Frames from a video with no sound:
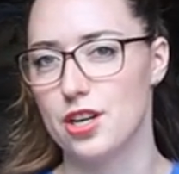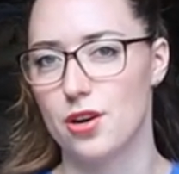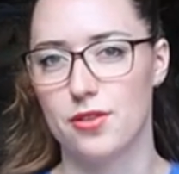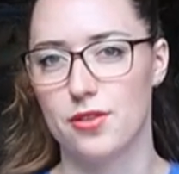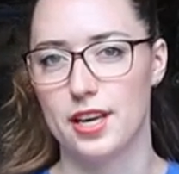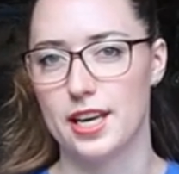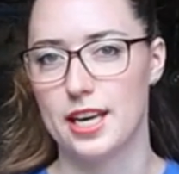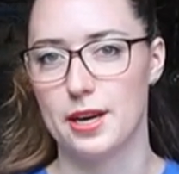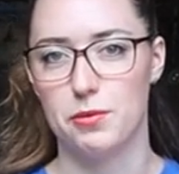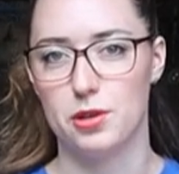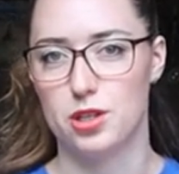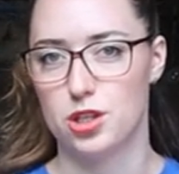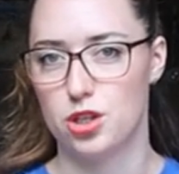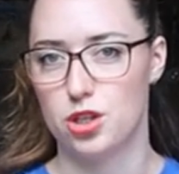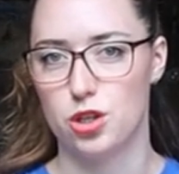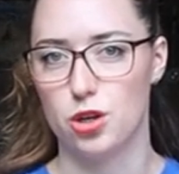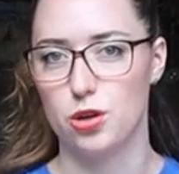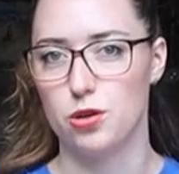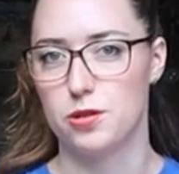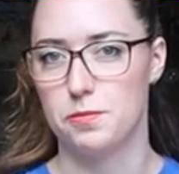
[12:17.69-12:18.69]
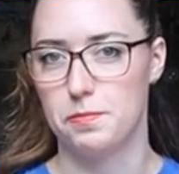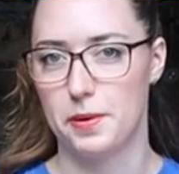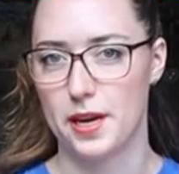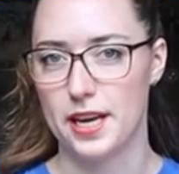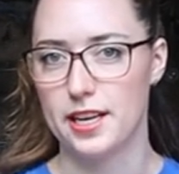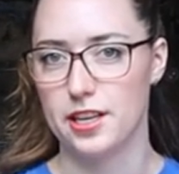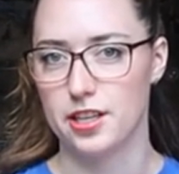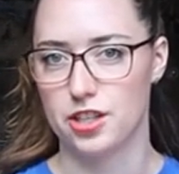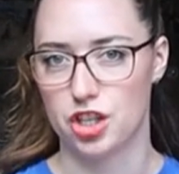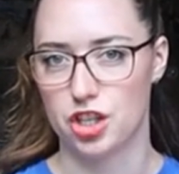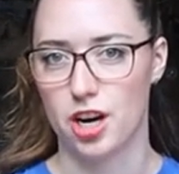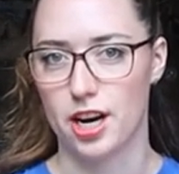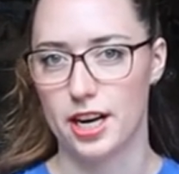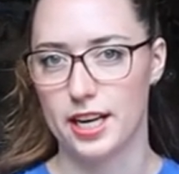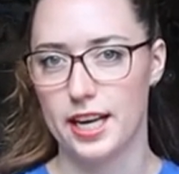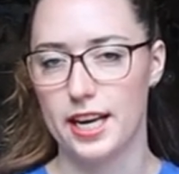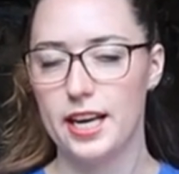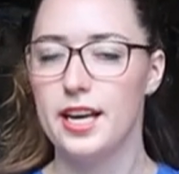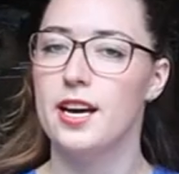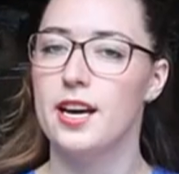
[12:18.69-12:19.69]
don't think it would suit being
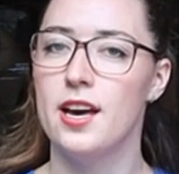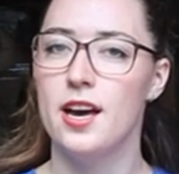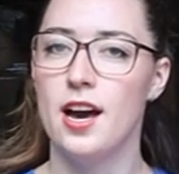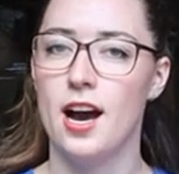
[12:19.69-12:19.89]
shiny.